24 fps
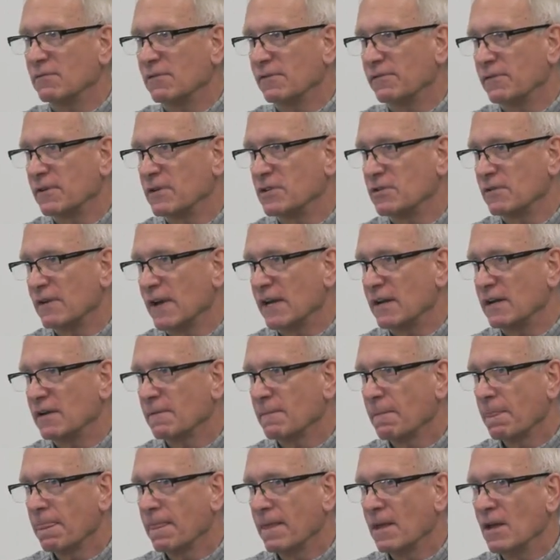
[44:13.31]
refrigerator.
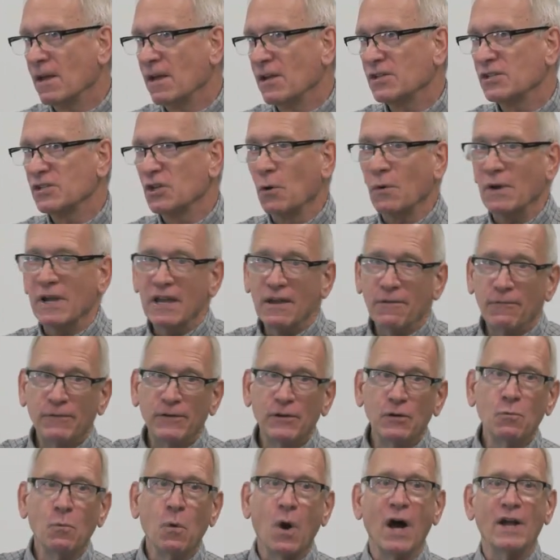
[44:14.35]
So if
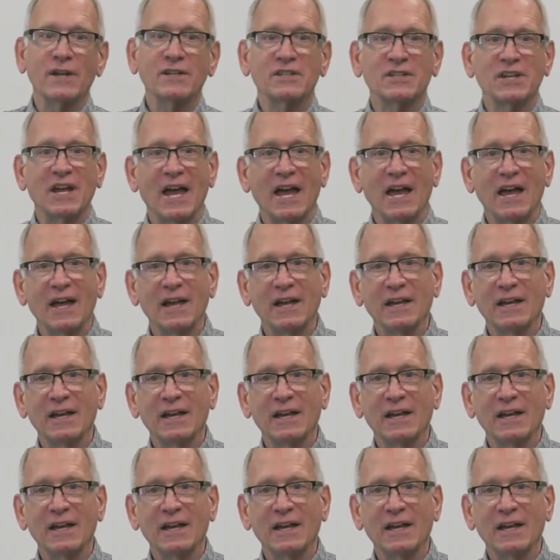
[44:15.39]
you want to